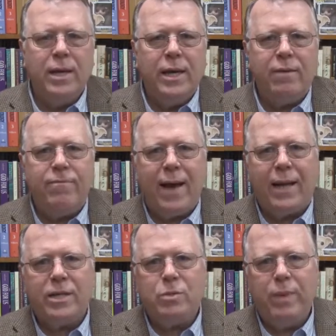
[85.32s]
In
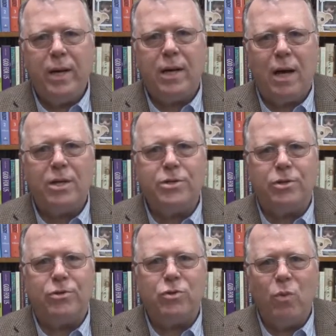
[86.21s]
fact, as
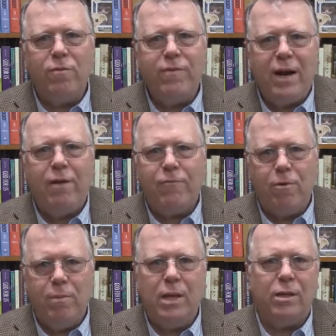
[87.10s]
Pentecostals, we're very
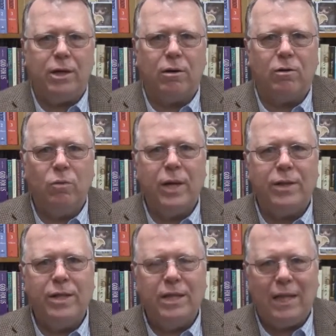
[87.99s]
familiar
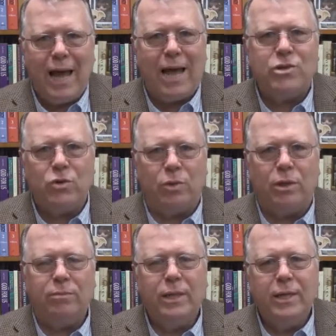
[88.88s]
with the last
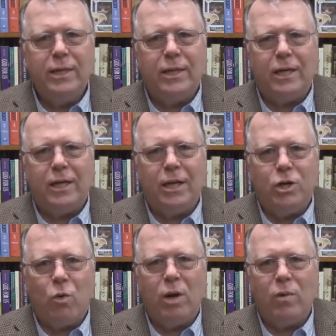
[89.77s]
one,
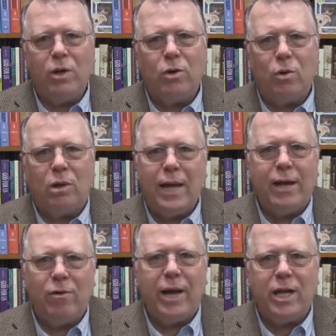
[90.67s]
anointing with oil,
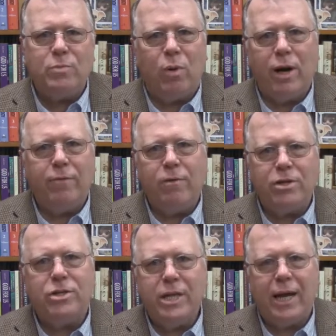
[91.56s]
laying on hands, praying for
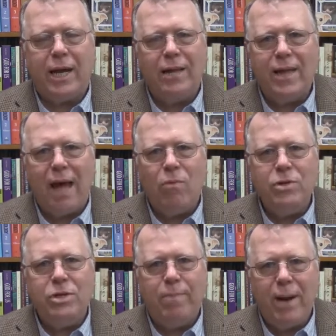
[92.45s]
the sick. And that
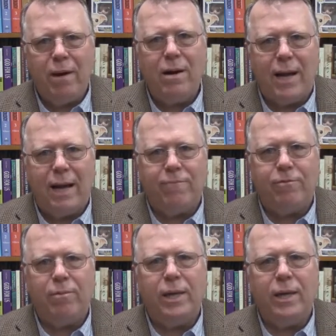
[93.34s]
was the paradigm
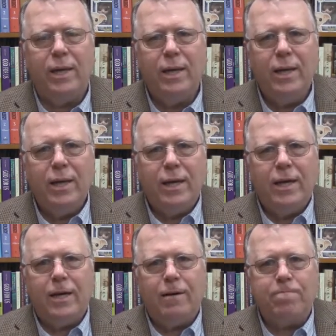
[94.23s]
for me,
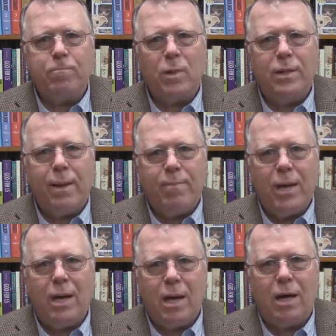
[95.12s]
that
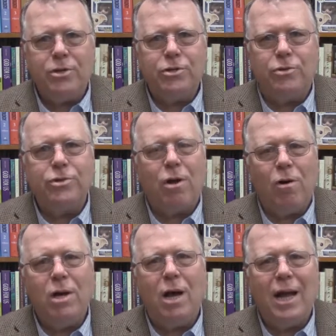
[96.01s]
Pentecostals
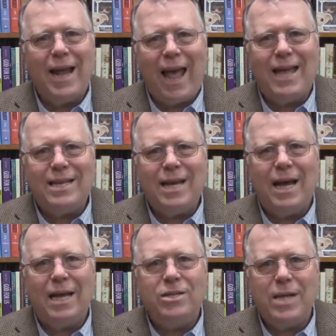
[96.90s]
are not
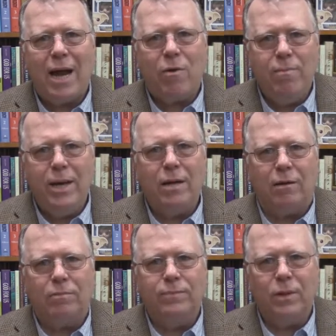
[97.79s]

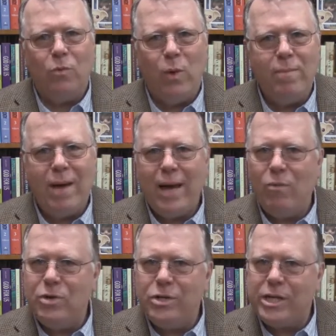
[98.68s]
anti-sacramental. We may
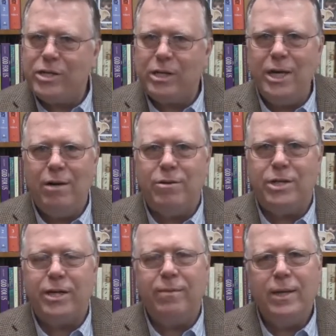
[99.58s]
resist liturgy.